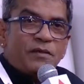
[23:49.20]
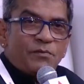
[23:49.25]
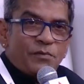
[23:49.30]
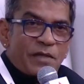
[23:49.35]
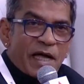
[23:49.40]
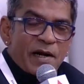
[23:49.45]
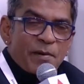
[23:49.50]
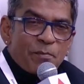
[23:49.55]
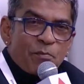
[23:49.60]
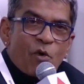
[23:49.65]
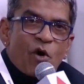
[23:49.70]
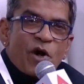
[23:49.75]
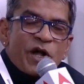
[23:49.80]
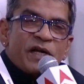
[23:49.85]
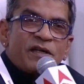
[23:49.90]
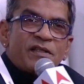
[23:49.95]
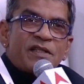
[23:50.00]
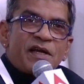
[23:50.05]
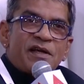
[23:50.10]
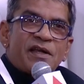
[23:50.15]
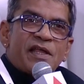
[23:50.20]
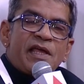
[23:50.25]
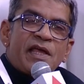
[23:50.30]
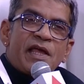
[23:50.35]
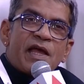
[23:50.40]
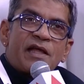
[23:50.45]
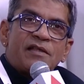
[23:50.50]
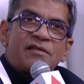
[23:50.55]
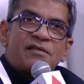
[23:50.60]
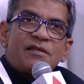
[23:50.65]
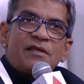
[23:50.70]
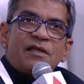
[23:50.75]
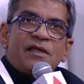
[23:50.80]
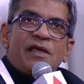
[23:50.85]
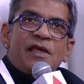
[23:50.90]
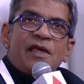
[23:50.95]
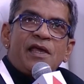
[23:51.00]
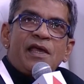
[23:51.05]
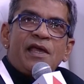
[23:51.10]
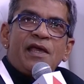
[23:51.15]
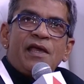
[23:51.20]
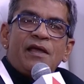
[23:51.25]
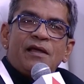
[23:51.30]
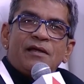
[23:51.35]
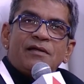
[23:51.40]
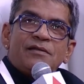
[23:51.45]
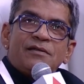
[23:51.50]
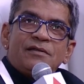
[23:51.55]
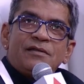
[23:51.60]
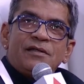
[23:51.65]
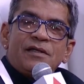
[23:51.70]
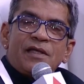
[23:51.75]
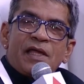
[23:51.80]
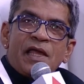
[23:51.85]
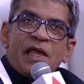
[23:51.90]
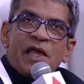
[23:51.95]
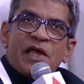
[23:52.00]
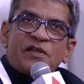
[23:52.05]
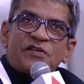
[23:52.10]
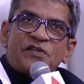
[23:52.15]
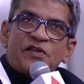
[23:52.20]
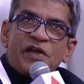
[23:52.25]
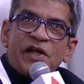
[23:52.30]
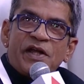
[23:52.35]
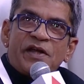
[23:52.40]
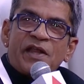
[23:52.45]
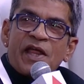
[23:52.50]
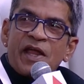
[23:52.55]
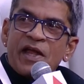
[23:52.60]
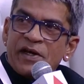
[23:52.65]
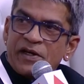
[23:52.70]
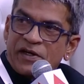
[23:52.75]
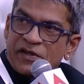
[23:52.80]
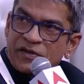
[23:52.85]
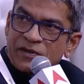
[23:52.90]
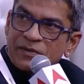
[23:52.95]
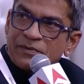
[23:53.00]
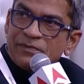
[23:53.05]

that point that he has retained